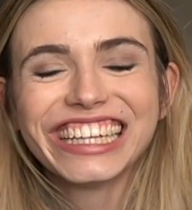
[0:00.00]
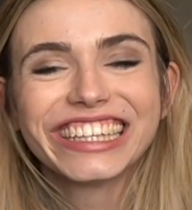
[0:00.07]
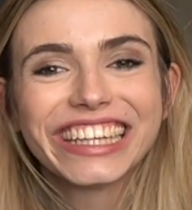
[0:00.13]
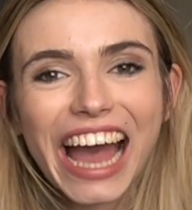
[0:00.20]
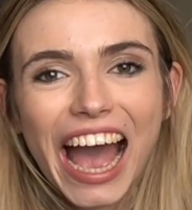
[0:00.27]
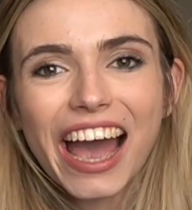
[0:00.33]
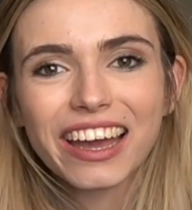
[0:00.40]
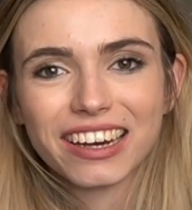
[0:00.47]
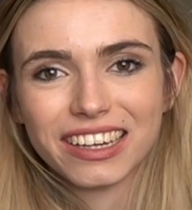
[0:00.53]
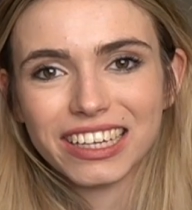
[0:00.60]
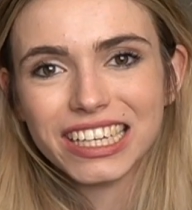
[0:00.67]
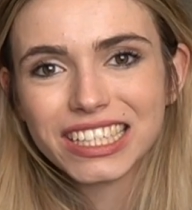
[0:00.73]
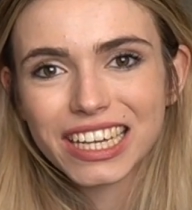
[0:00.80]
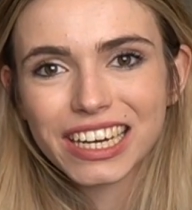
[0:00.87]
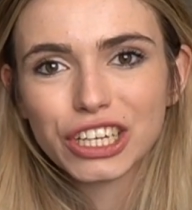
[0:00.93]
That
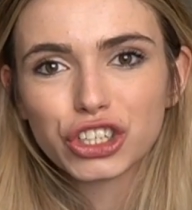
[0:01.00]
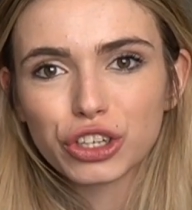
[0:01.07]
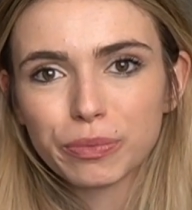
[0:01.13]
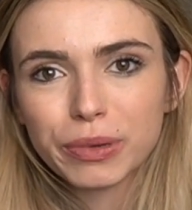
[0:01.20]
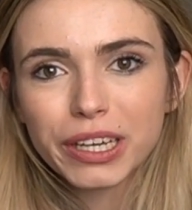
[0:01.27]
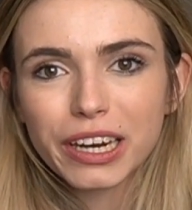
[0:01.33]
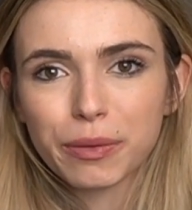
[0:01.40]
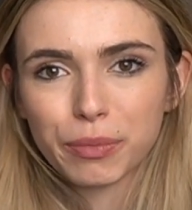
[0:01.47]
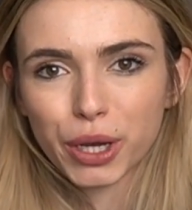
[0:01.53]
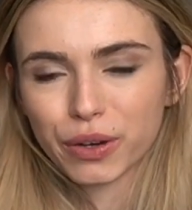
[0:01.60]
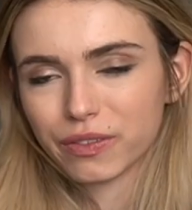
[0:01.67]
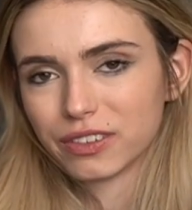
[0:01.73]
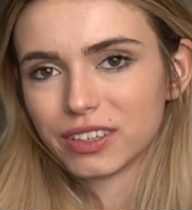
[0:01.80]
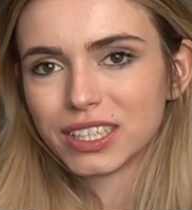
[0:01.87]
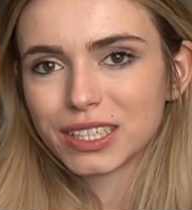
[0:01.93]
is an intermediate move.
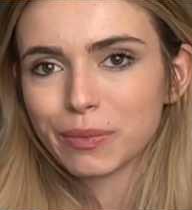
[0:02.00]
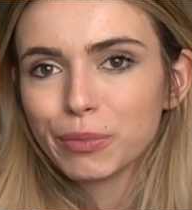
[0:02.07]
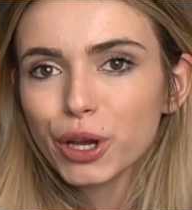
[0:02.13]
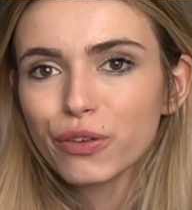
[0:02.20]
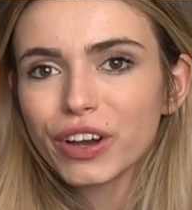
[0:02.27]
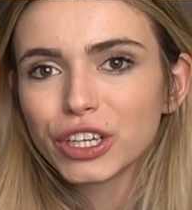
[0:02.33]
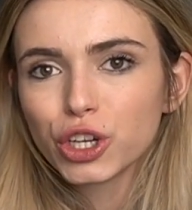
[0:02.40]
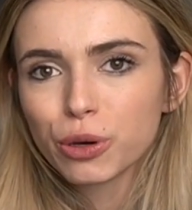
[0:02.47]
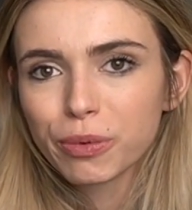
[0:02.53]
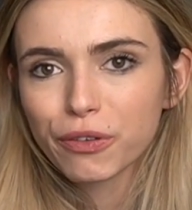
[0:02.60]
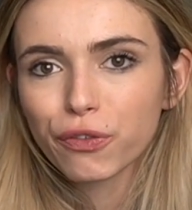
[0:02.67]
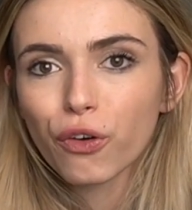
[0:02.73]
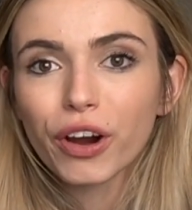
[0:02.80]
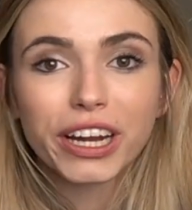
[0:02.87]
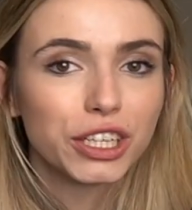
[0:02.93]
It's a move I do
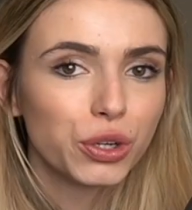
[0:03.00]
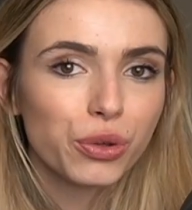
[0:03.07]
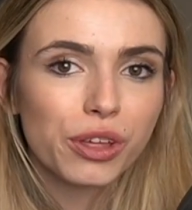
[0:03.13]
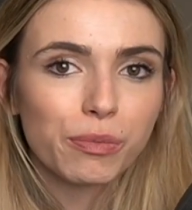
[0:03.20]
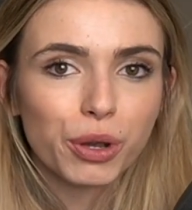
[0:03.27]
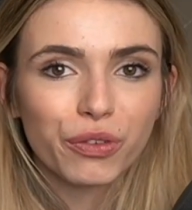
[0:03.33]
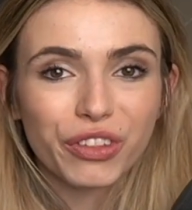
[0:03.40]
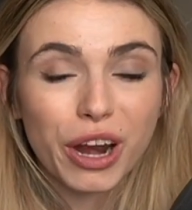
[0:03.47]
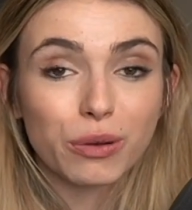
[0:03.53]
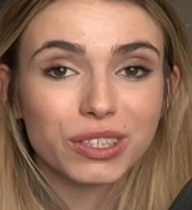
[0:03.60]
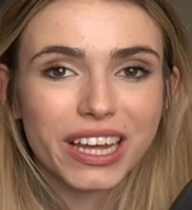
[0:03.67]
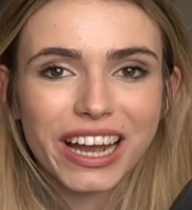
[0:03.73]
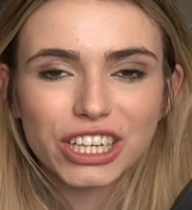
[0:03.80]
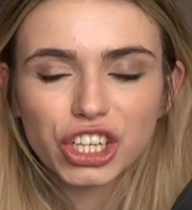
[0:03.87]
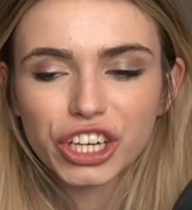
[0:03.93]
before I do the move that I was
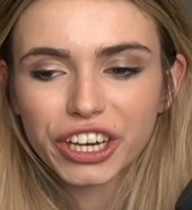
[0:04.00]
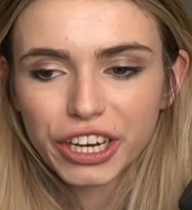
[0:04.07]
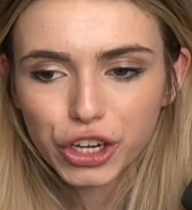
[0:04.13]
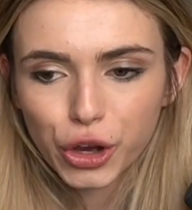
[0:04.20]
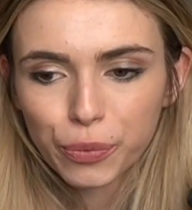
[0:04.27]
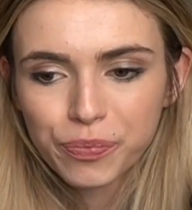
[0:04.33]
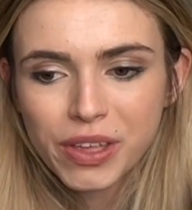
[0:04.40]
actually going to do.